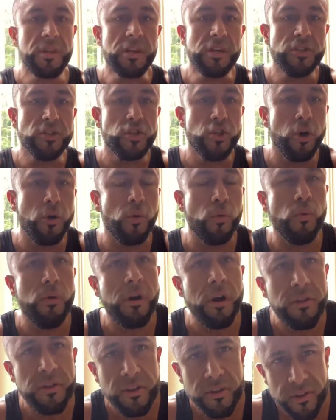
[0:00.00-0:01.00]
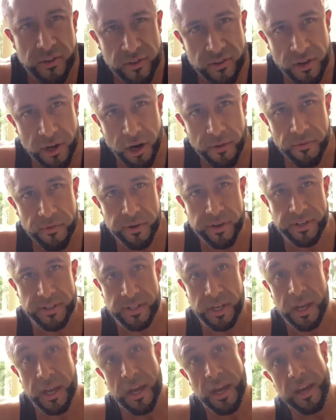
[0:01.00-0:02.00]
So what are the
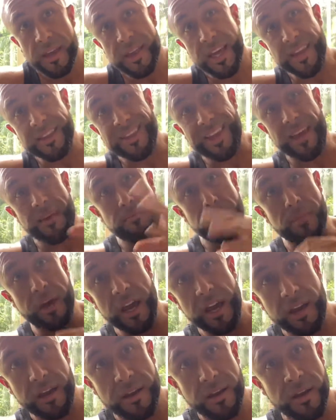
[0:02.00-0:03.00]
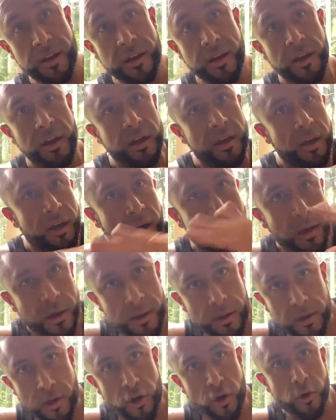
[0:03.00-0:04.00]
discoveries that they made,
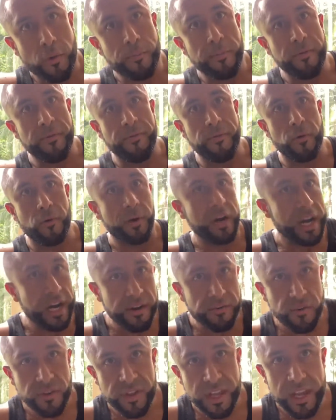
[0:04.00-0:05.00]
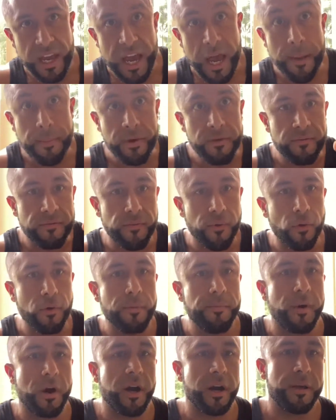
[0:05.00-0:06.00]
you know, before everything happened for
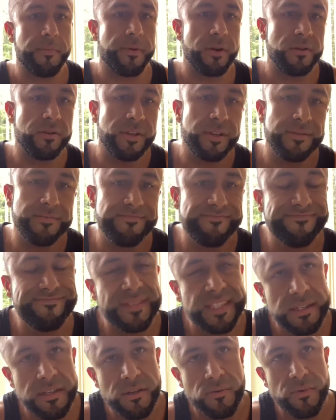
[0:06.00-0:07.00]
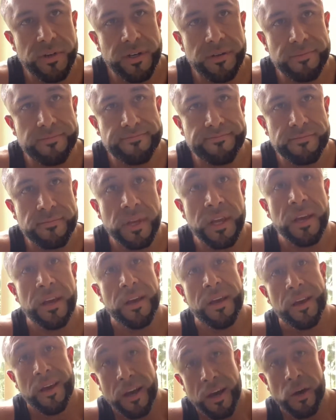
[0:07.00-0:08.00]
bodybuilding? Well,
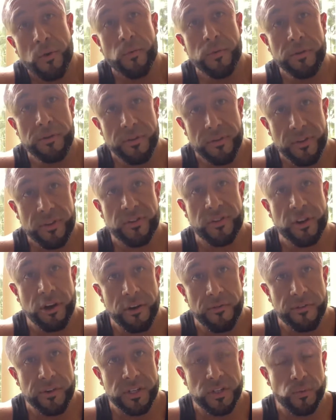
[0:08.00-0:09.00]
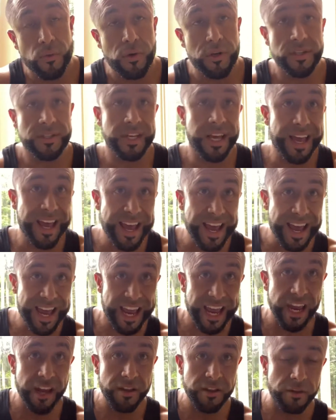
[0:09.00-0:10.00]
one of the discoveries was
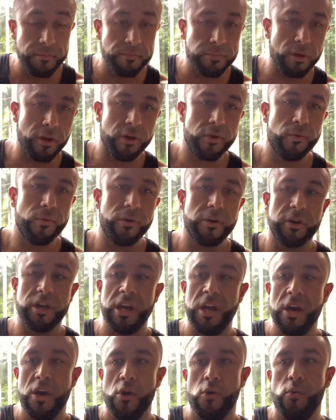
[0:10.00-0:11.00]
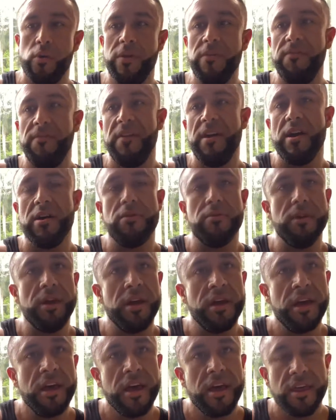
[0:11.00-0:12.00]
in the blood work, we found
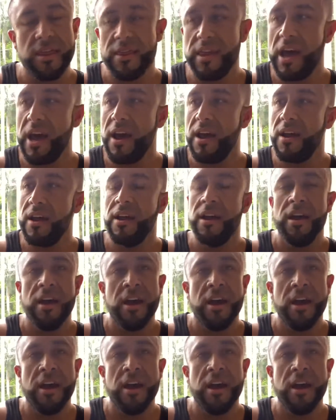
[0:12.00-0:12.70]
that